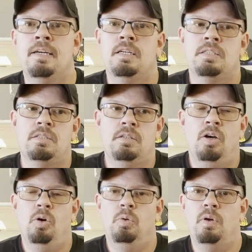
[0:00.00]

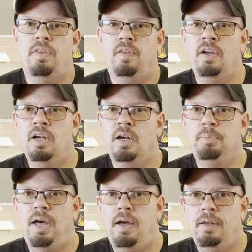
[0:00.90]
So thinking
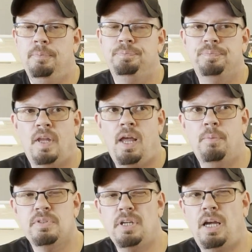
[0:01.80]
about it, I
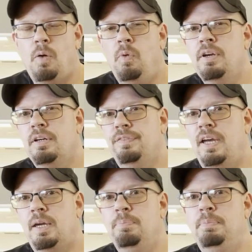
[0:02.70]
was like, I wonder if I
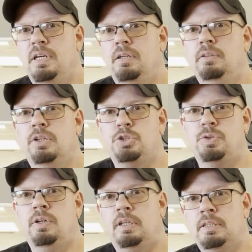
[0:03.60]
can build a
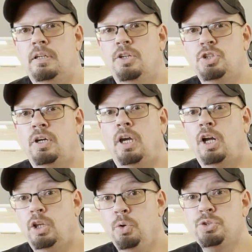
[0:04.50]
trunk
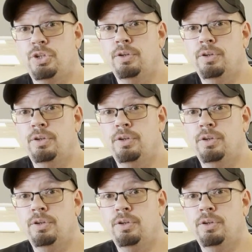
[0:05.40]
enclosure.